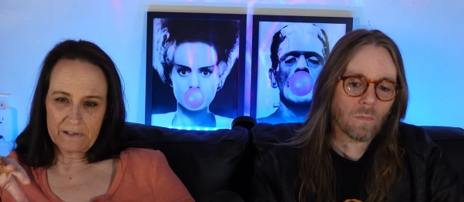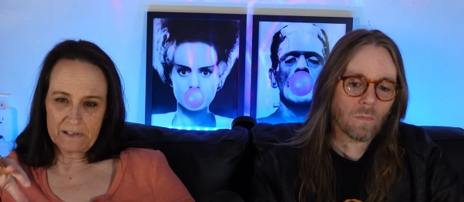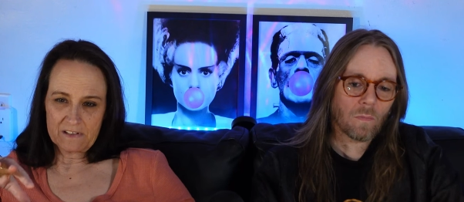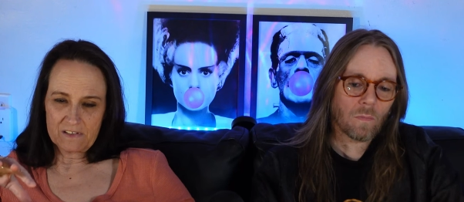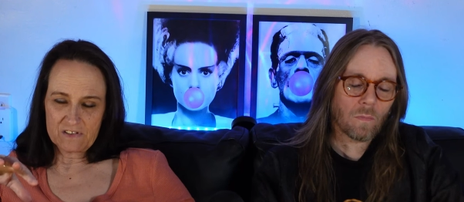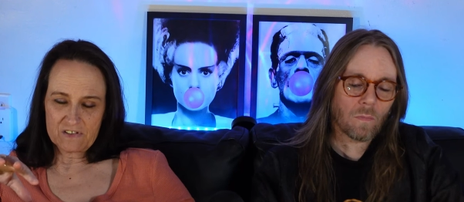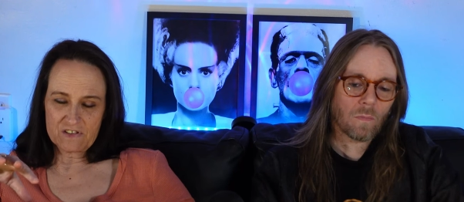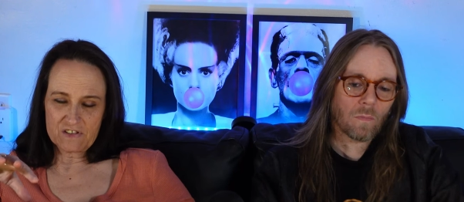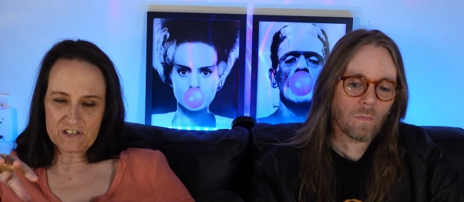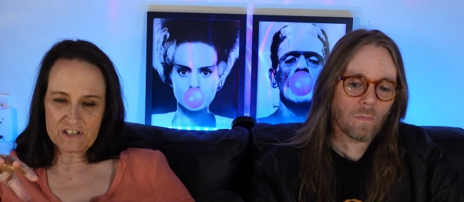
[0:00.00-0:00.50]
Speaker 1: I'm
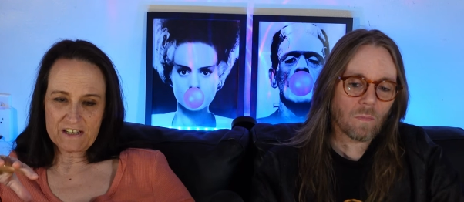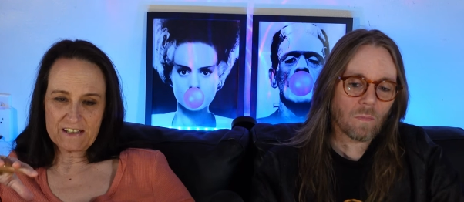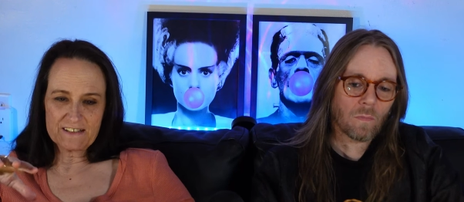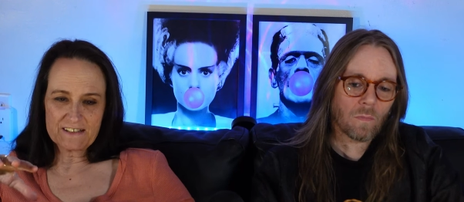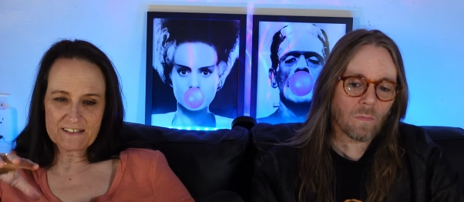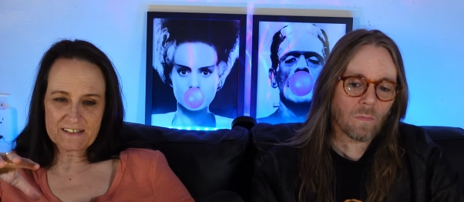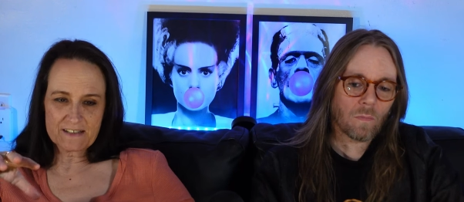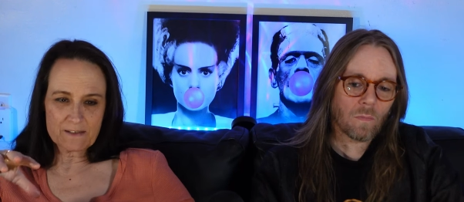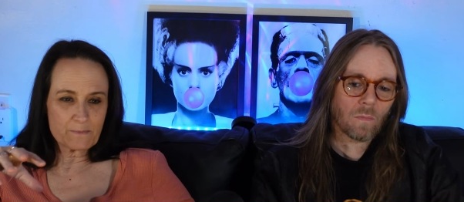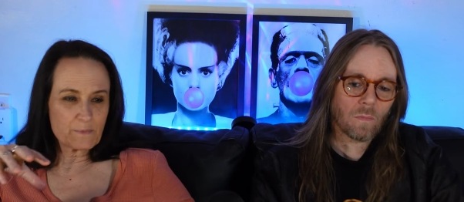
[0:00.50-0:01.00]
getting
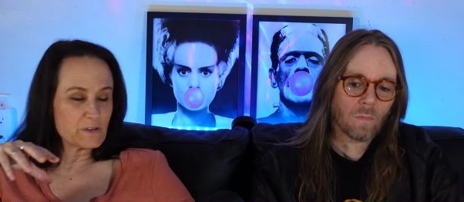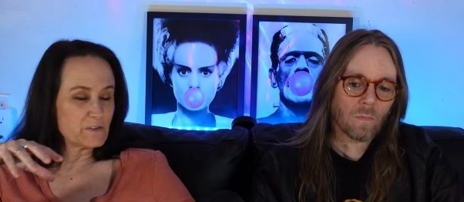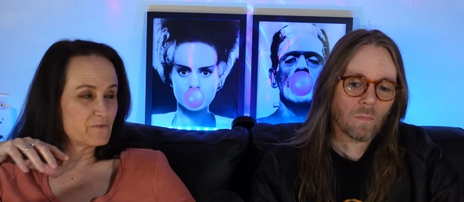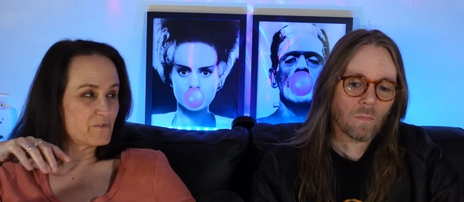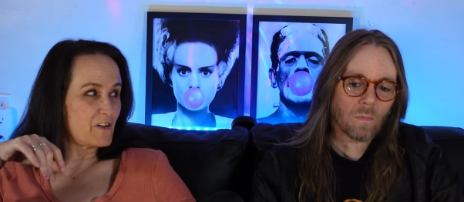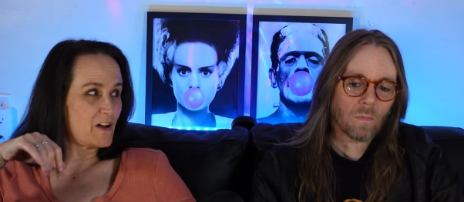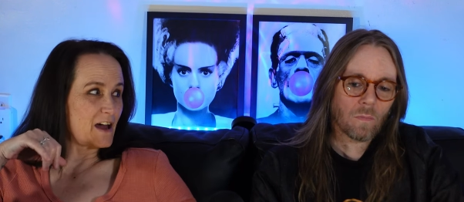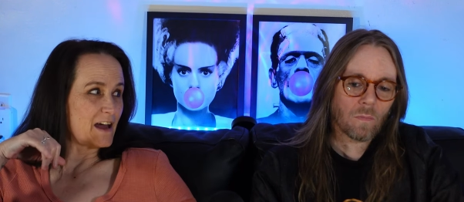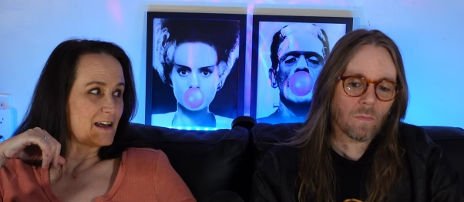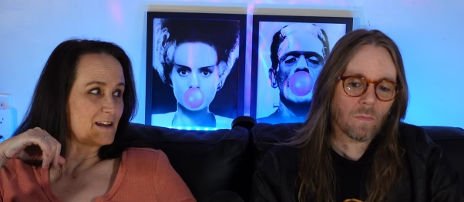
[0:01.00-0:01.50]
Gene
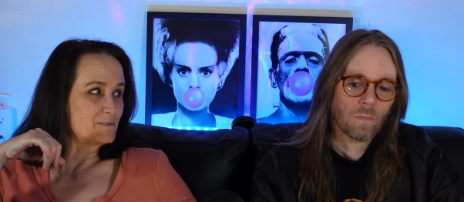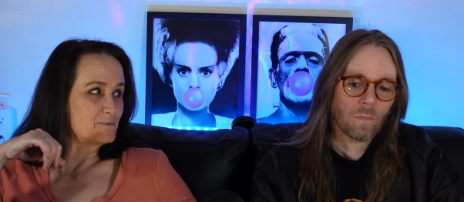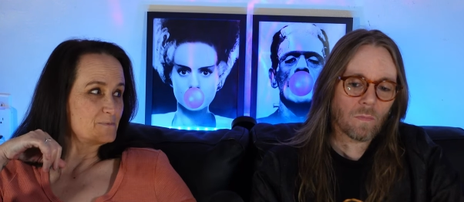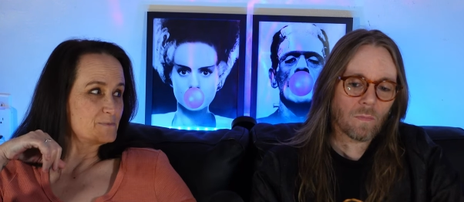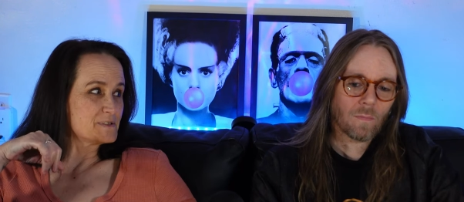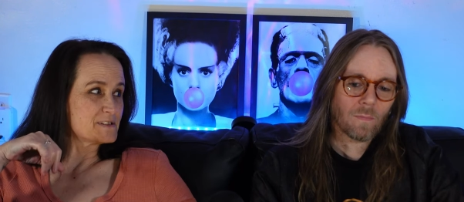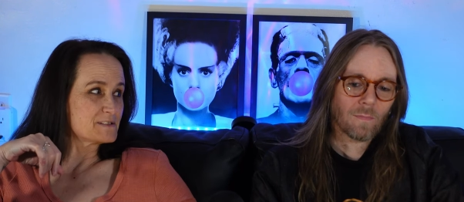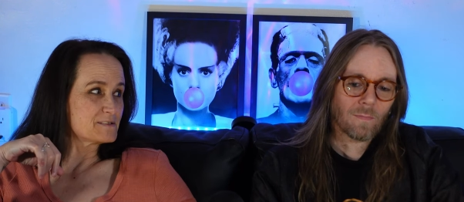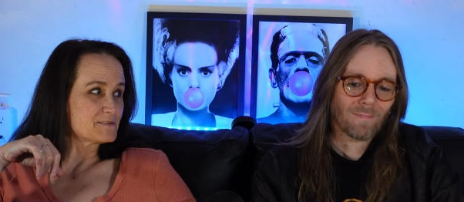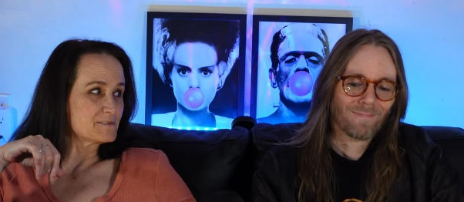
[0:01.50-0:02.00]
Simmons
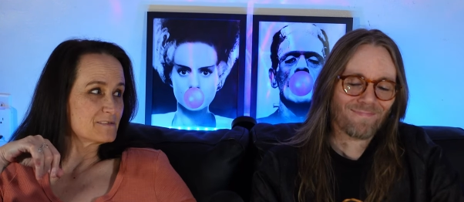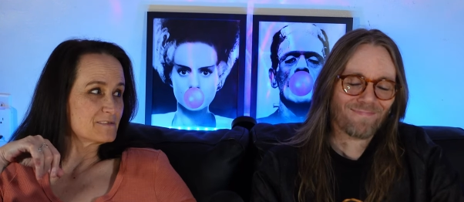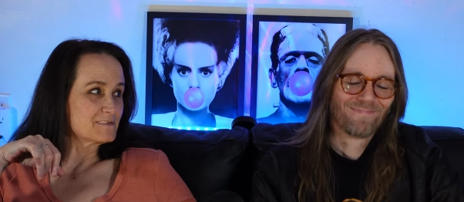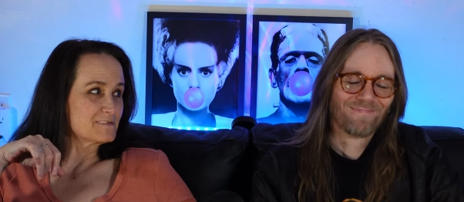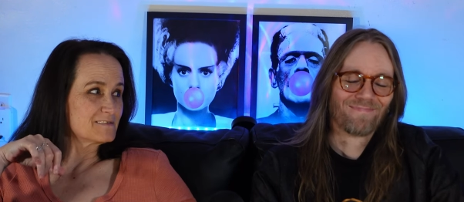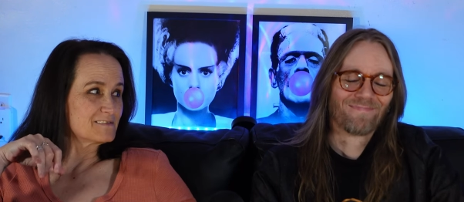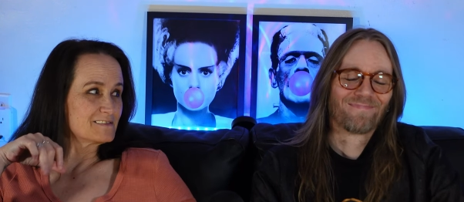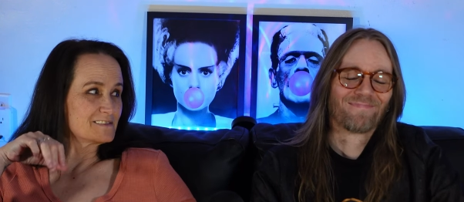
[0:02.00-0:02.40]
vibes.